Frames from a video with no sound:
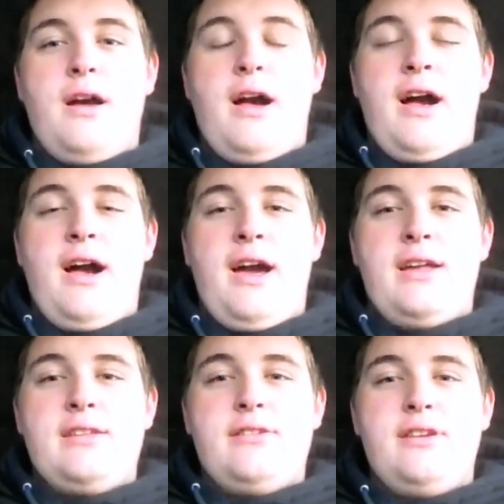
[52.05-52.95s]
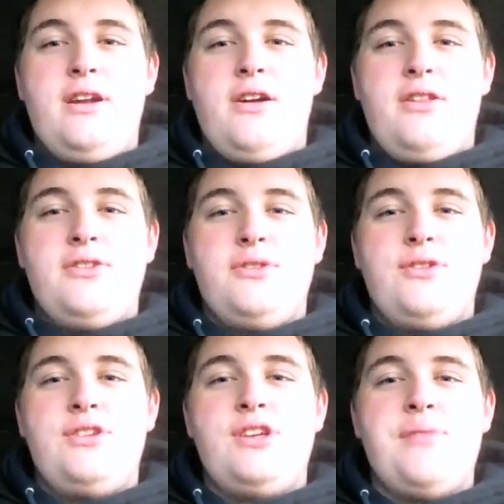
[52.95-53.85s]
I deleted all the
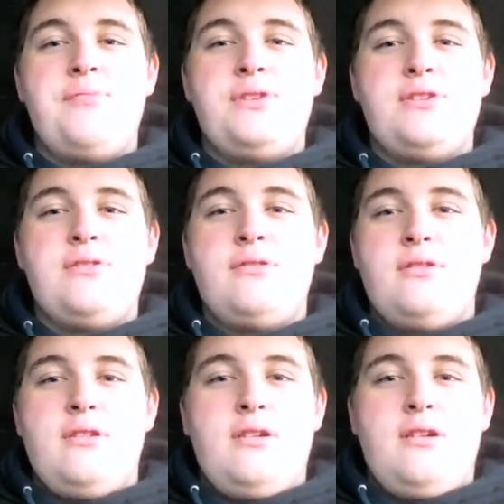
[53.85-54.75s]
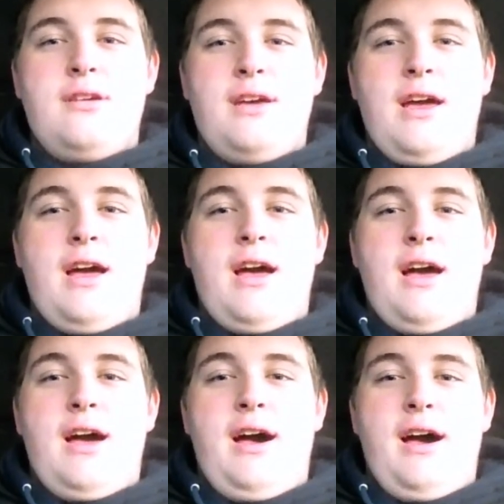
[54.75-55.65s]
source clips.
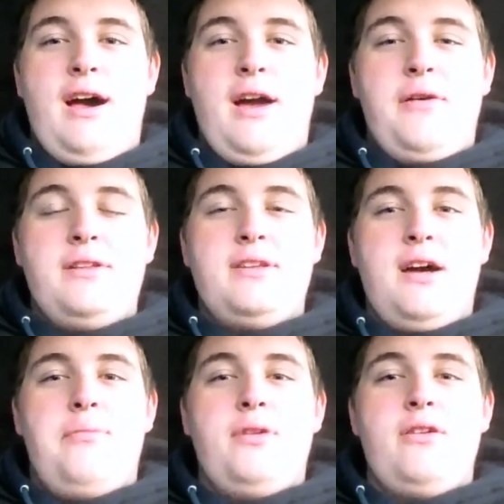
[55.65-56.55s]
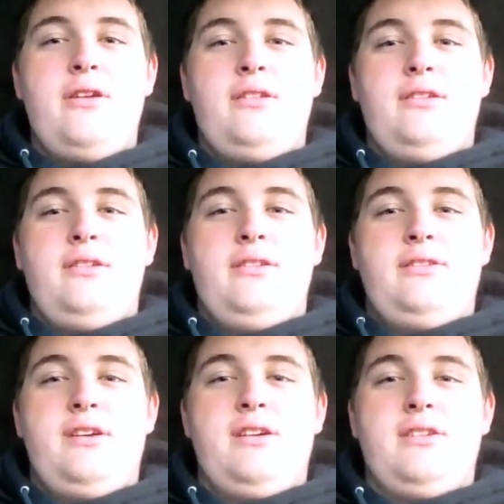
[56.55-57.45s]
I went to upload it,
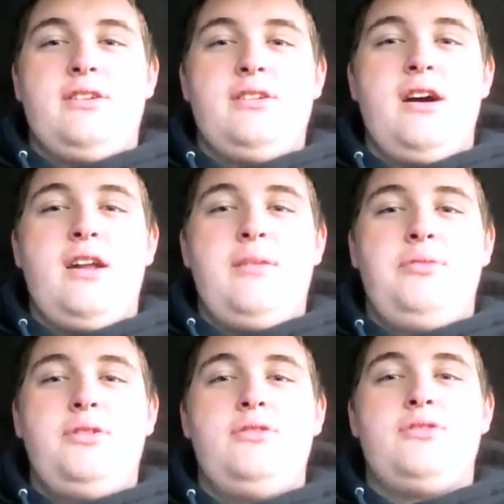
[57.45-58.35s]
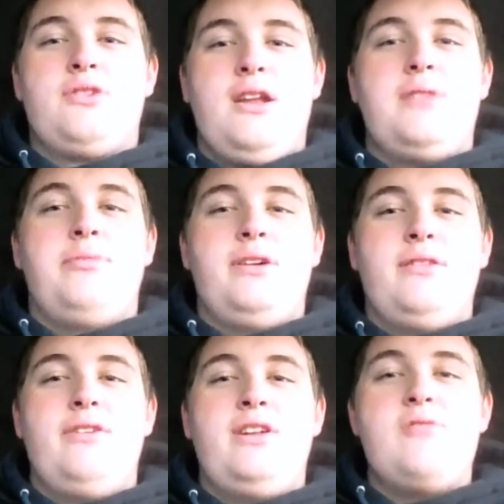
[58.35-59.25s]
said could not upload, tried to play the
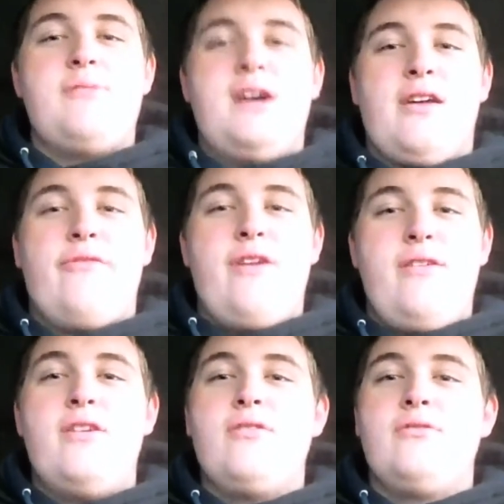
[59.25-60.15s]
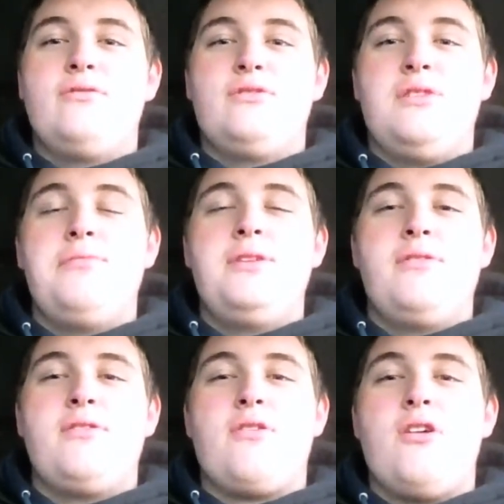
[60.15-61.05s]
video back, found out something
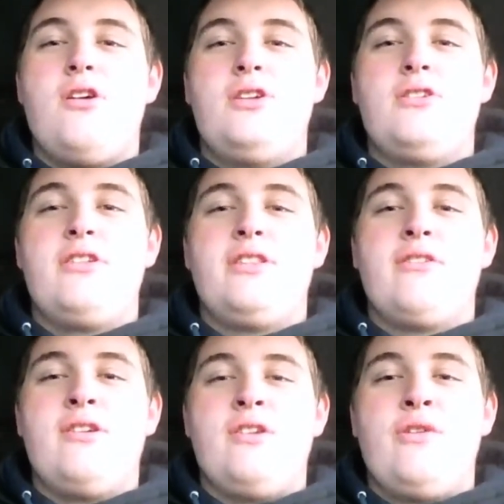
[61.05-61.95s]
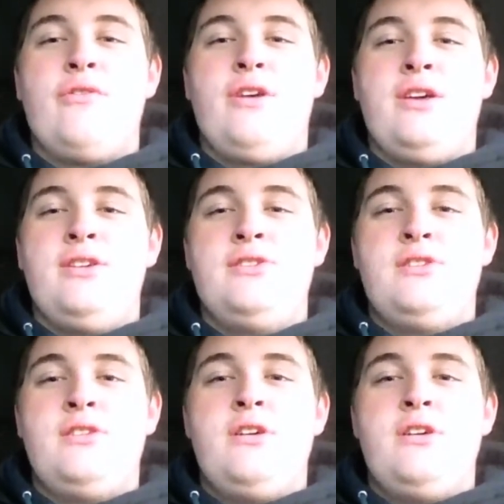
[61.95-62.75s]
went wrong during the rendering phase.